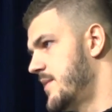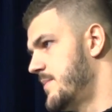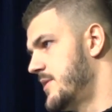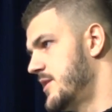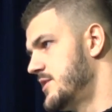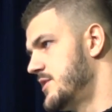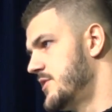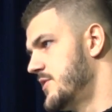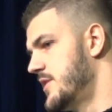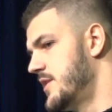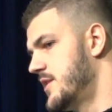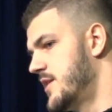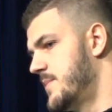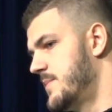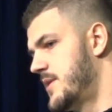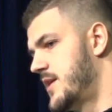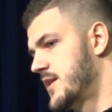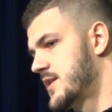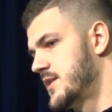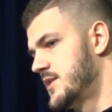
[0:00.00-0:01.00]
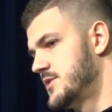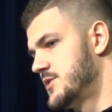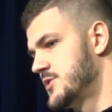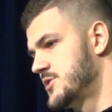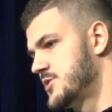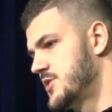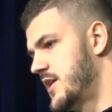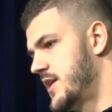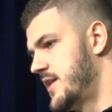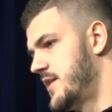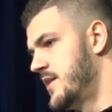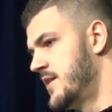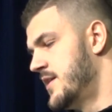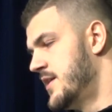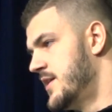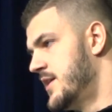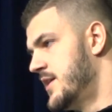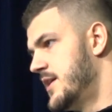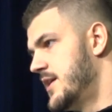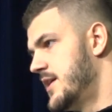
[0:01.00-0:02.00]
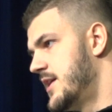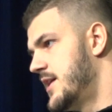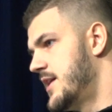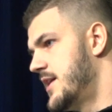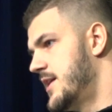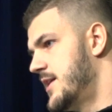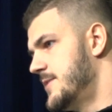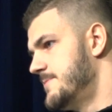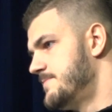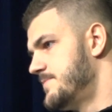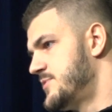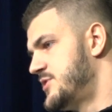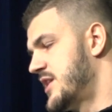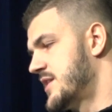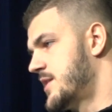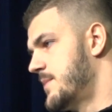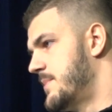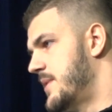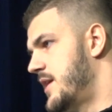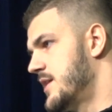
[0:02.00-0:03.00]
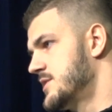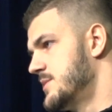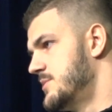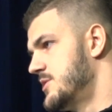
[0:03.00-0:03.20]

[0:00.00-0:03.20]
I'm going to do it, and I'm not going to just try and uh, check the box.